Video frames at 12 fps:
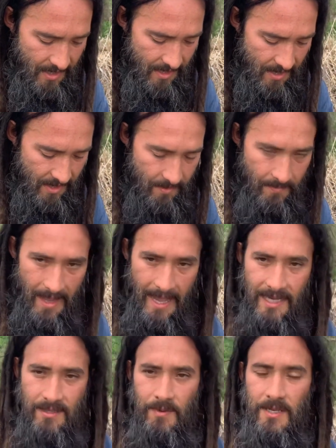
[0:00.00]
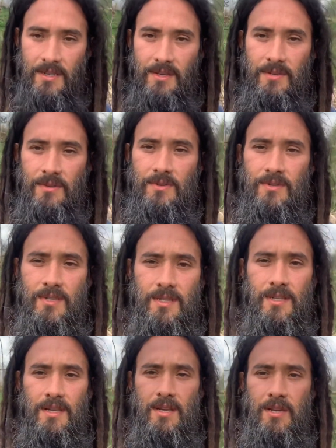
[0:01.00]
um, has been used
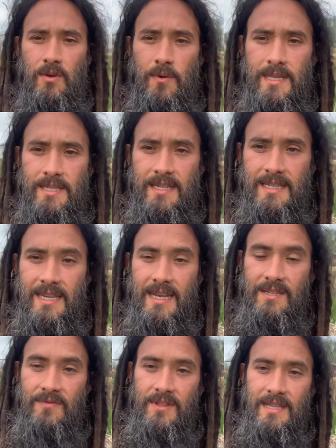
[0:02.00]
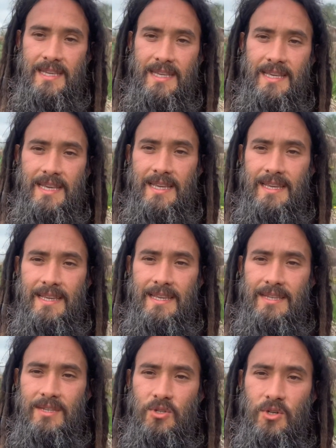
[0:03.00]
quite successfully
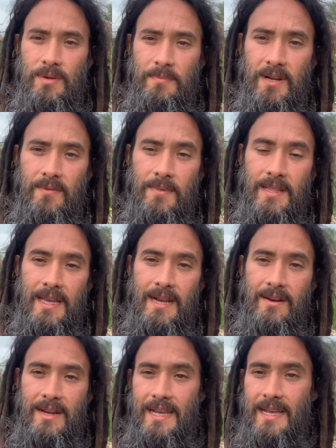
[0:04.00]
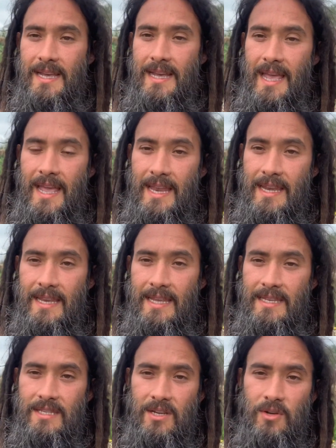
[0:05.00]
in treatment of malaria and
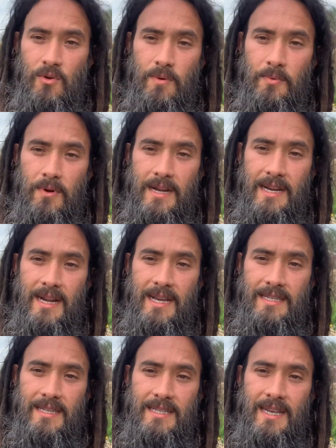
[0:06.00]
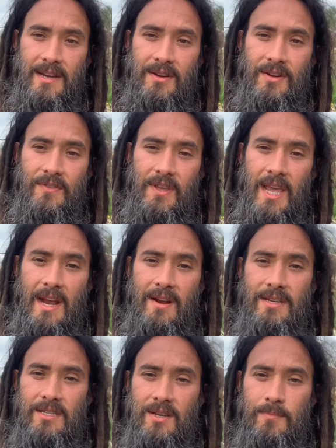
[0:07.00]
is incorporated as a standard of care
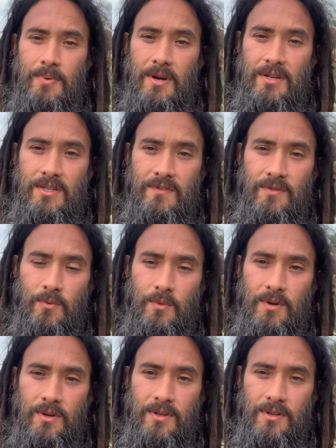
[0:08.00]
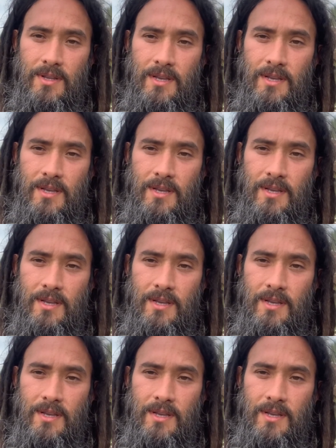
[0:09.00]
in some parts of the world.